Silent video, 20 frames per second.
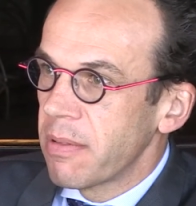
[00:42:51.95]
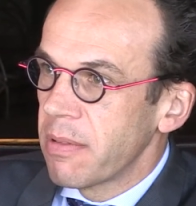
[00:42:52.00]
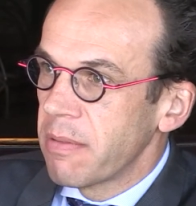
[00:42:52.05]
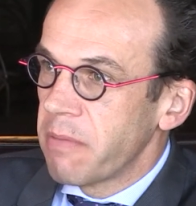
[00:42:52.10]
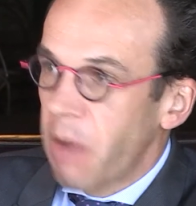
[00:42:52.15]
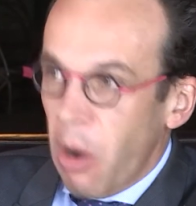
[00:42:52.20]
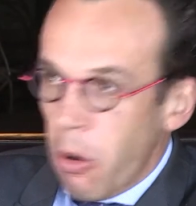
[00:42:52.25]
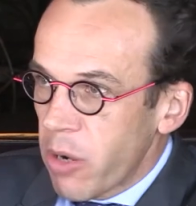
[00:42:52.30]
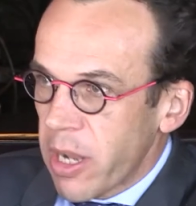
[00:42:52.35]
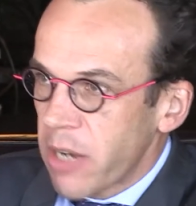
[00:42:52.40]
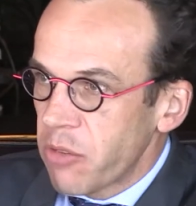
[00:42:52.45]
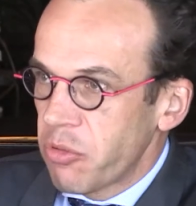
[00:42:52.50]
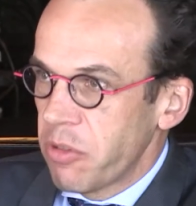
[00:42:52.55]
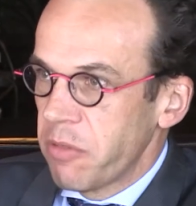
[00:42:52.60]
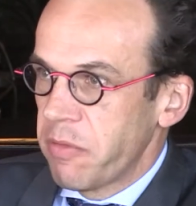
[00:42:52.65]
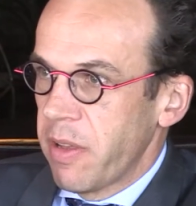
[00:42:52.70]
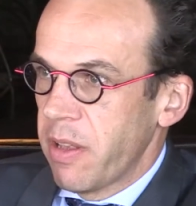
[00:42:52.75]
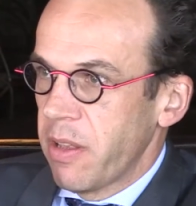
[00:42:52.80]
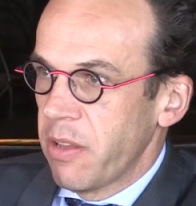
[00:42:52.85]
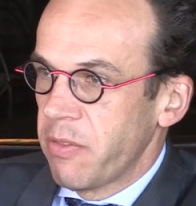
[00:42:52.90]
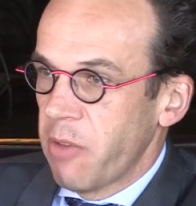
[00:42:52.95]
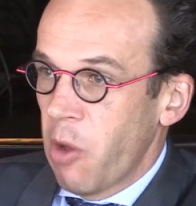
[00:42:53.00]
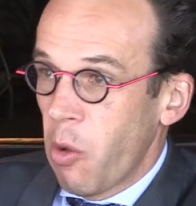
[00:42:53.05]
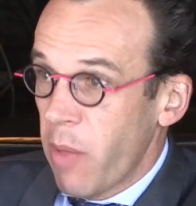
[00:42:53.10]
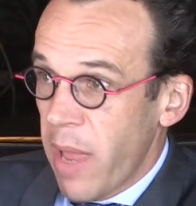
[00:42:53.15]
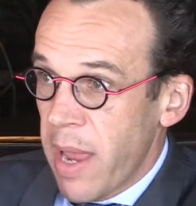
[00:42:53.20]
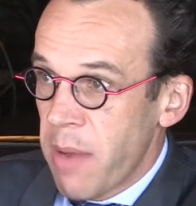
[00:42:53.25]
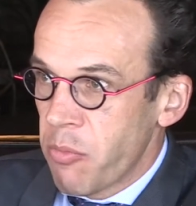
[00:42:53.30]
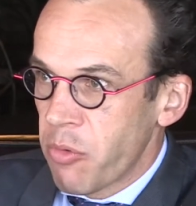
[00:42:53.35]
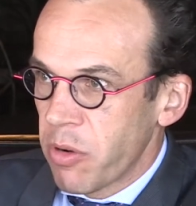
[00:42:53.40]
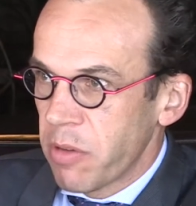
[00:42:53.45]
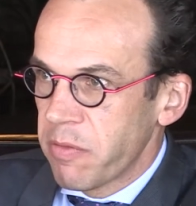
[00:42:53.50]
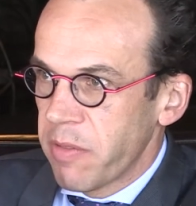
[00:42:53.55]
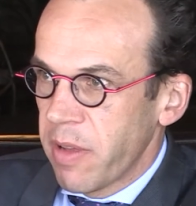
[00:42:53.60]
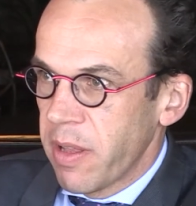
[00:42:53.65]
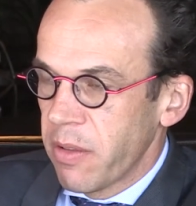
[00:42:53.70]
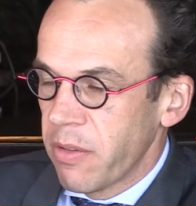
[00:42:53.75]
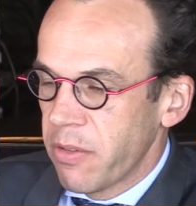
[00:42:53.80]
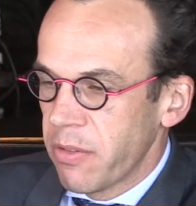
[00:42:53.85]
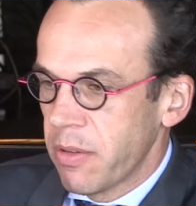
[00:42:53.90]
The whole country fails. The whole Emirate
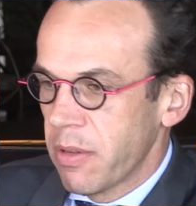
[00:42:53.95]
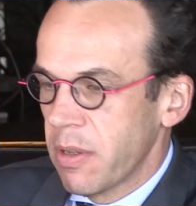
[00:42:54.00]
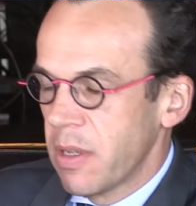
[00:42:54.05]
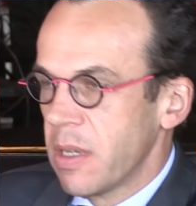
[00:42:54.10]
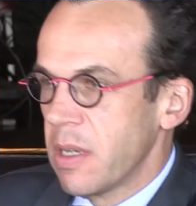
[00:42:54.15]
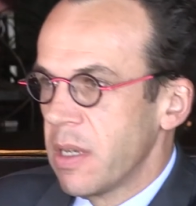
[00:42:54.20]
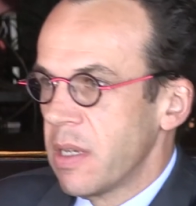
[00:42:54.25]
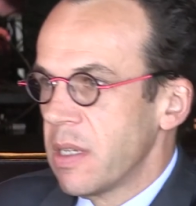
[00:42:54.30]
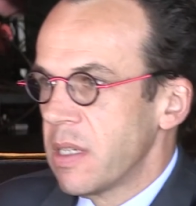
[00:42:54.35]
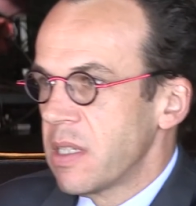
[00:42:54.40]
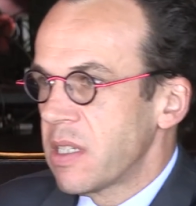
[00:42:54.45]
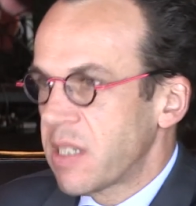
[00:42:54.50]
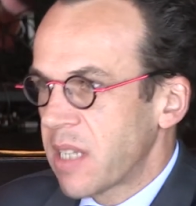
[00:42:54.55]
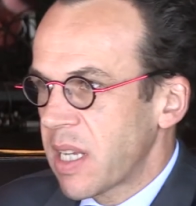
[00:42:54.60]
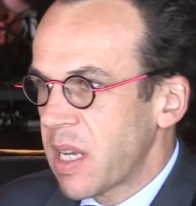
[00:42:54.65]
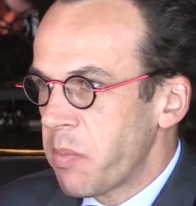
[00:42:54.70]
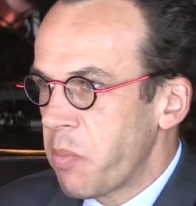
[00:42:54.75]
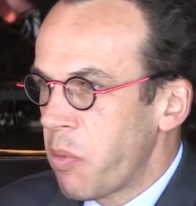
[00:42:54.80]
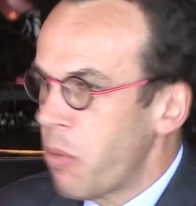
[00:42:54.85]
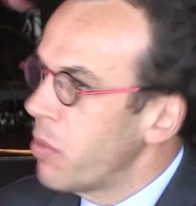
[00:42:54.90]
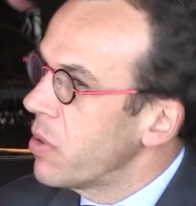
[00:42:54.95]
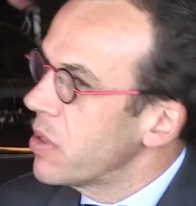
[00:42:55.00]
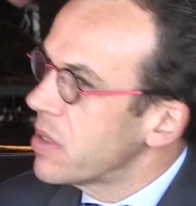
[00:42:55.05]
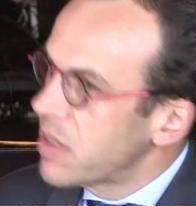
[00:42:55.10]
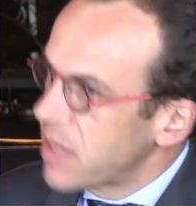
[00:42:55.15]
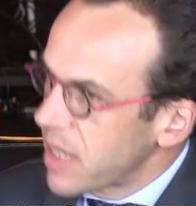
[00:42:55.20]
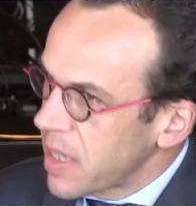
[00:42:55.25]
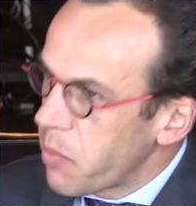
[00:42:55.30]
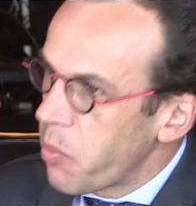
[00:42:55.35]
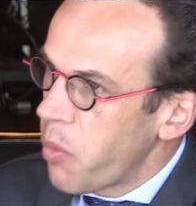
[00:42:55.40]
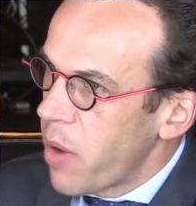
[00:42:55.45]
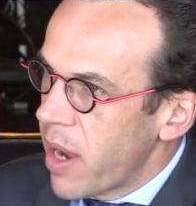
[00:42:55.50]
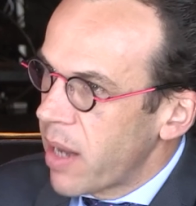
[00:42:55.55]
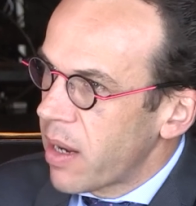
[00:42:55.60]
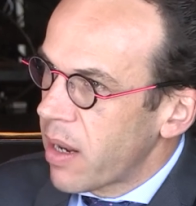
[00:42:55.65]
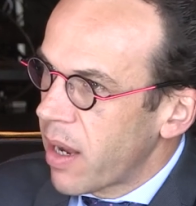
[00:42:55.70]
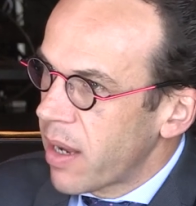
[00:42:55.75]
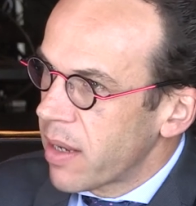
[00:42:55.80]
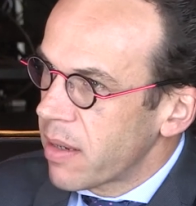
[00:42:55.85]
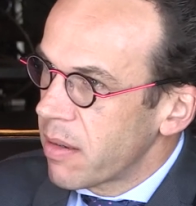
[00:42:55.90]
fails. Singapore
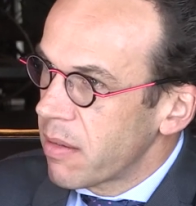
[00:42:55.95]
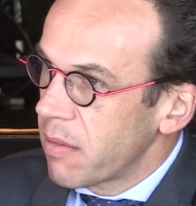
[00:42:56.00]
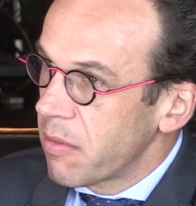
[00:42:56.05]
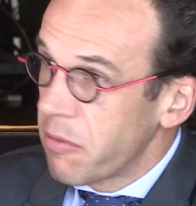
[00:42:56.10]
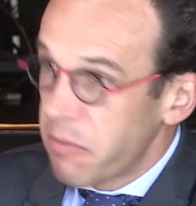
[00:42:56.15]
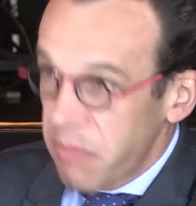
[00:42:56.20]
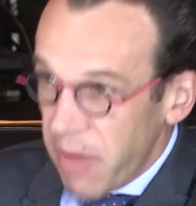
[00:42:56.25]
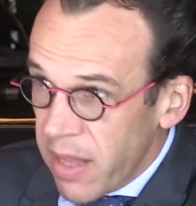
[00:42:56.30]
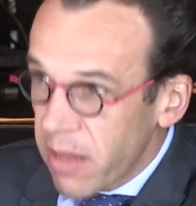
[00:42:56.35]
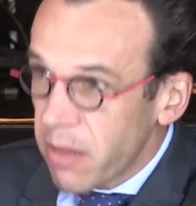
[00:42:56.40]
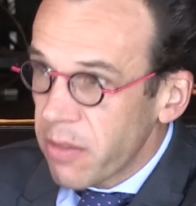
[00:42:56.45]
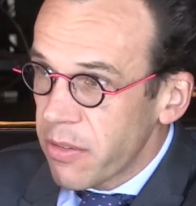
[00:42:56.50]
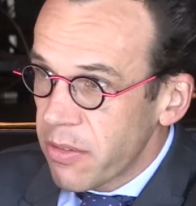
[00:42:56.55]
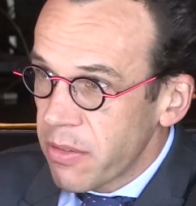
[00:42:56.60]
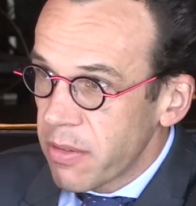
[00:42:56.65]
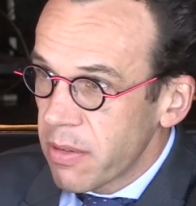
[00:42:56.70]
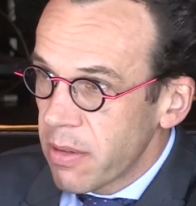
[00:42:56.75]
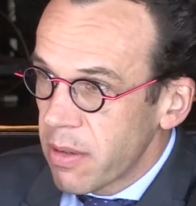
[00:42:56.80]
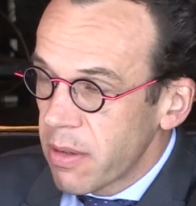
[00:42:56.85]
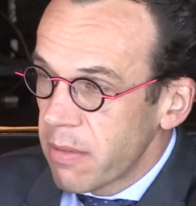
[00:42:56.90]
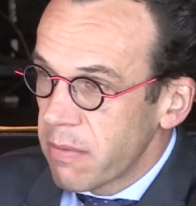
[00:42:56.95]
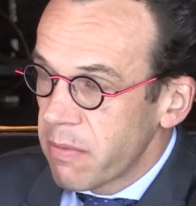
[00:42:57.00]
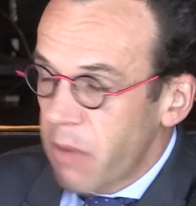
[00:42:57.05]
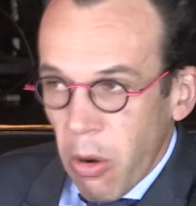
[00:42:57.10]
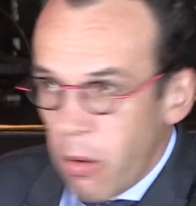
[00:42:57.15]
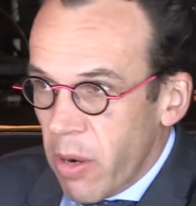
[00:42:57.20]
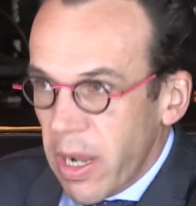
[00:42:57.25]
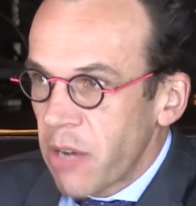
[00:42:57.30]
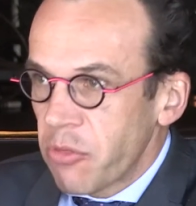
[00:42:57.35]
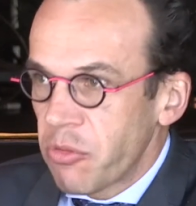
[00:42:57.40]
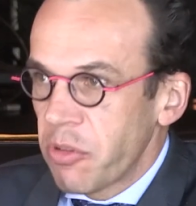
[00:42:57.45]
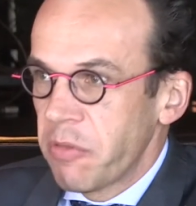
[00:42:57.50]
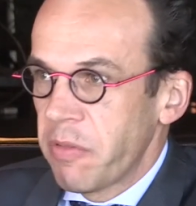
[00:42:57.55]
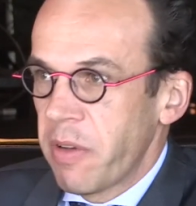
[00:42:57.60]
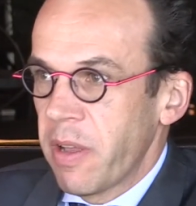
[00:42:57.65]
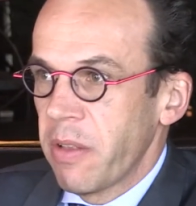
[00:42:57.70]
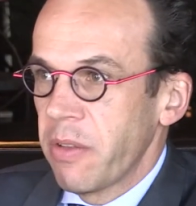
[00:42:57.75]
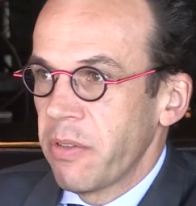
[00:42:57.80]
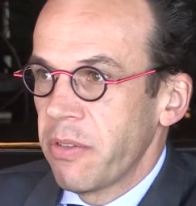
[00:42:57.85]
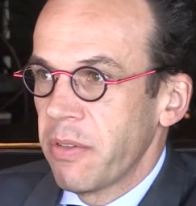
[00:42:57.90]
Airline fails, the whole country
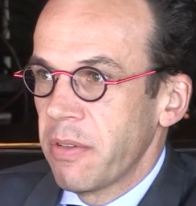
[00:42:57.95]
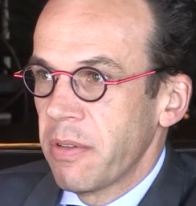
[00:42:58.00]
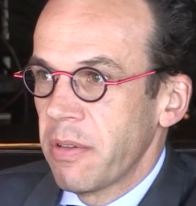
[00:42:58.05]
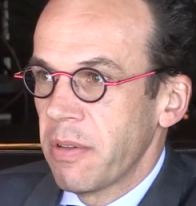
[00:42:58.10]
fails.